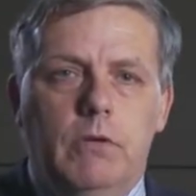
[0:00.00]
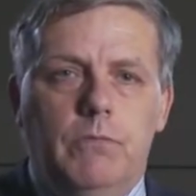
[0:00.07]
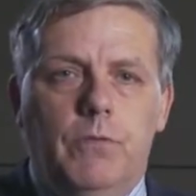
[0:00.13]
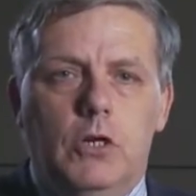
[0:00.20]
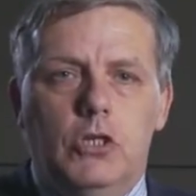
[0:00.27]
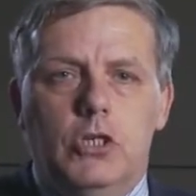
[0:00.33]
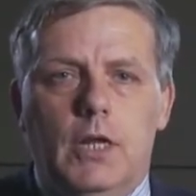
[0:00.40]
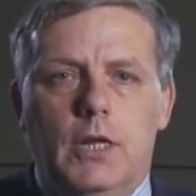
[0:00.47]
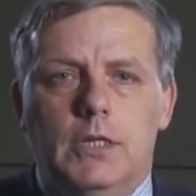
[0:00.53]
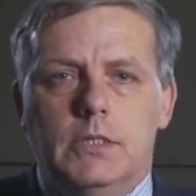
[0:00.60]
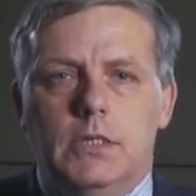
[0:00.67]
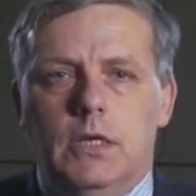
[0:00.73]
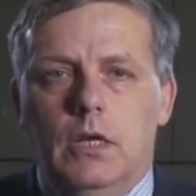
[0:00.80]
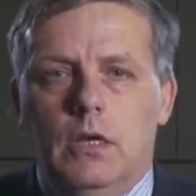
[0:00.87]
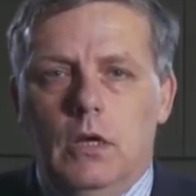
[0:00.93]

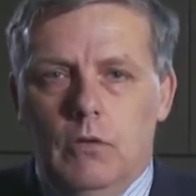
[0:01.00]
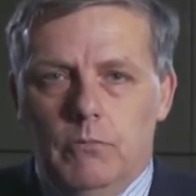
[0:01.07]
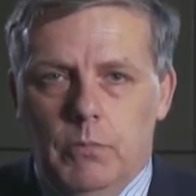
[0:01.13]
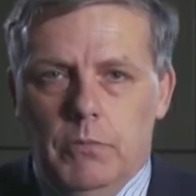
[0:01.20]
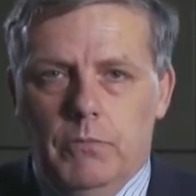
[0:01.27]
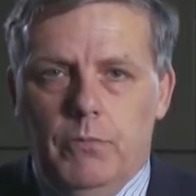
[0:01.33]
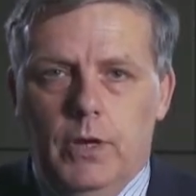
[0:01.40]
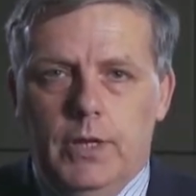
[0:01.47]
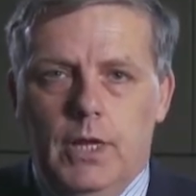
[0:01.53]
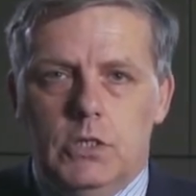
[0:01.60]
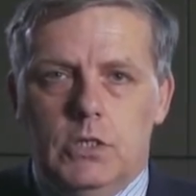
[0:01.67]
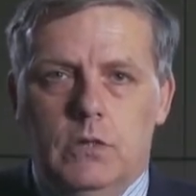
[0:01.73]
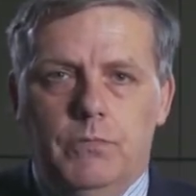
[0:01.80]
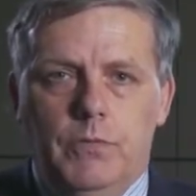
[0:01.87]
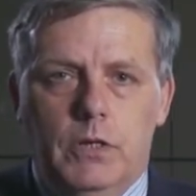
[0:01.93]
functionality from the
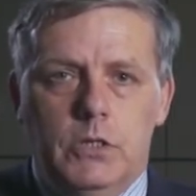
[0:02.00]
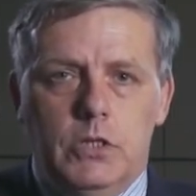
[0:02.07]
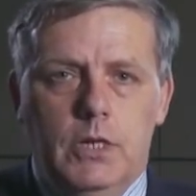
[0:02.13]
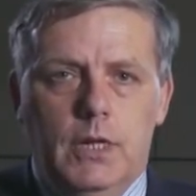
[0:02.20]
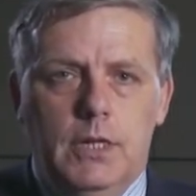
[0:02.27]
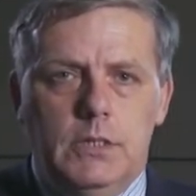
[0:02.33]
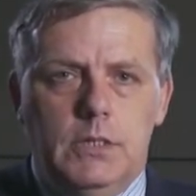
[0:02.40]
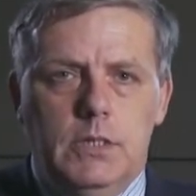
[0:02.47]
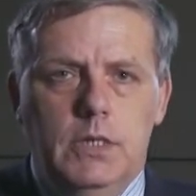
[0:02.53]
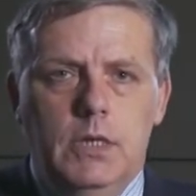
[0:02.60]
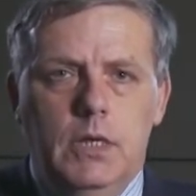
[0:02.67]
financial functionality,